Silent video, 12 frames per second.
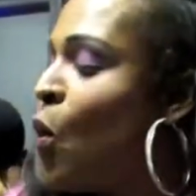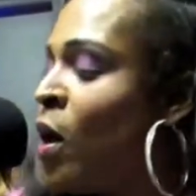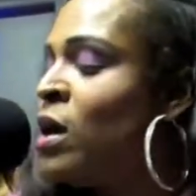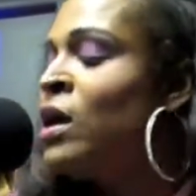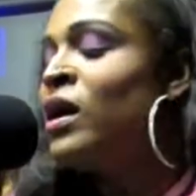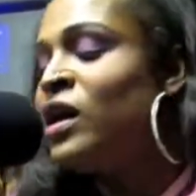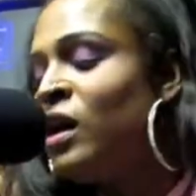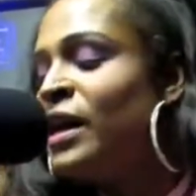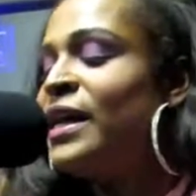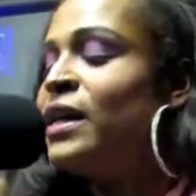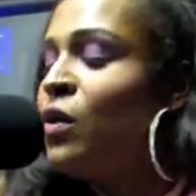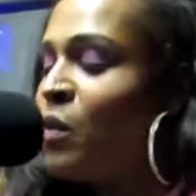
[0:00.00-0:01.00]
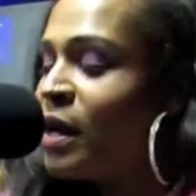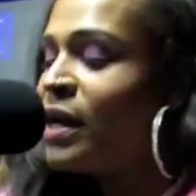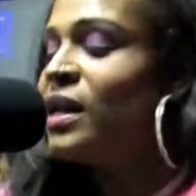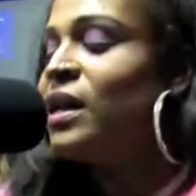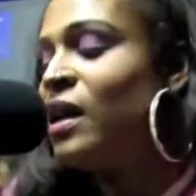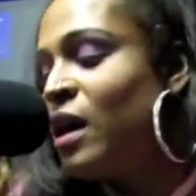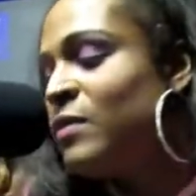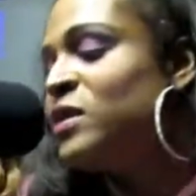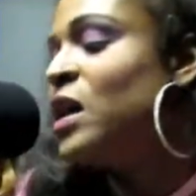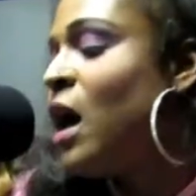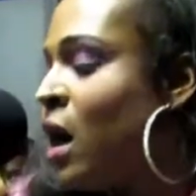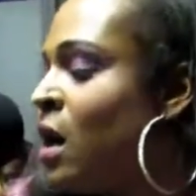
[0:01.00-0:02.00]
door, cooking work in the
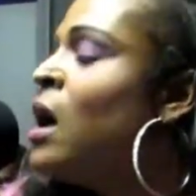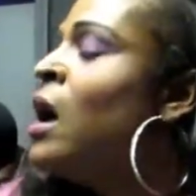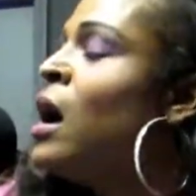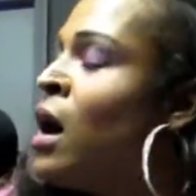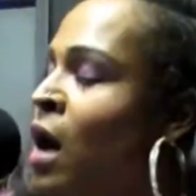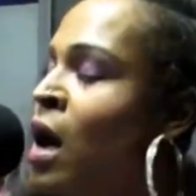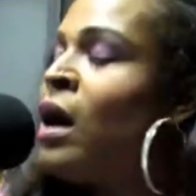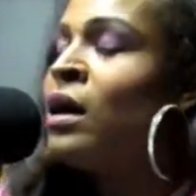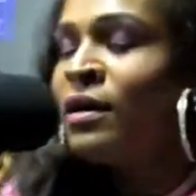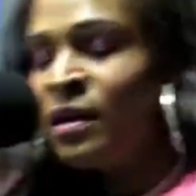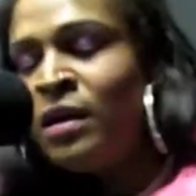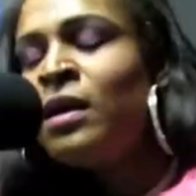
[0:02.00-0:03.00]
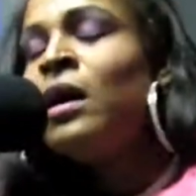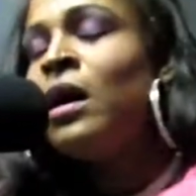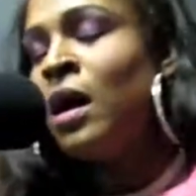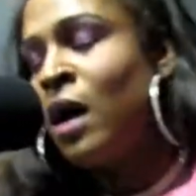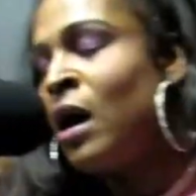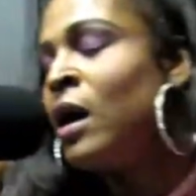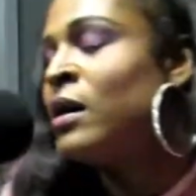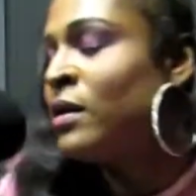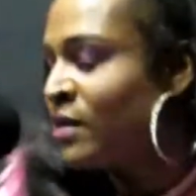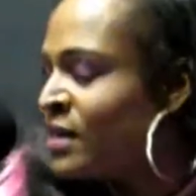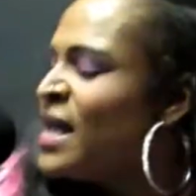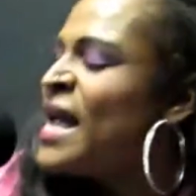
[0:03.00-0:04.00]
garbage off. Huh, huh,
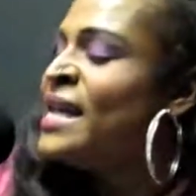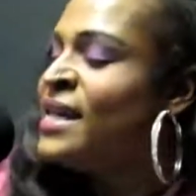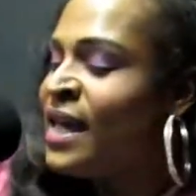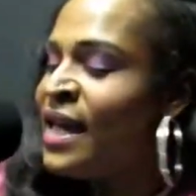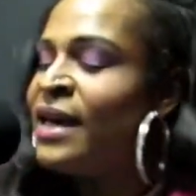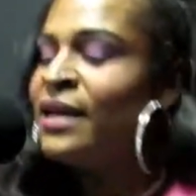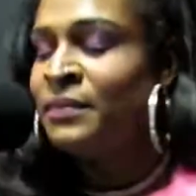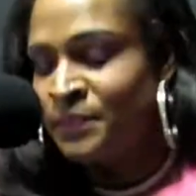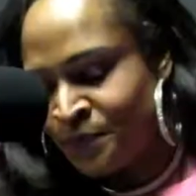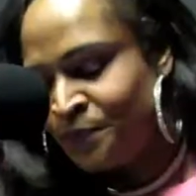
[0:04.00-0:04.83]
yeah.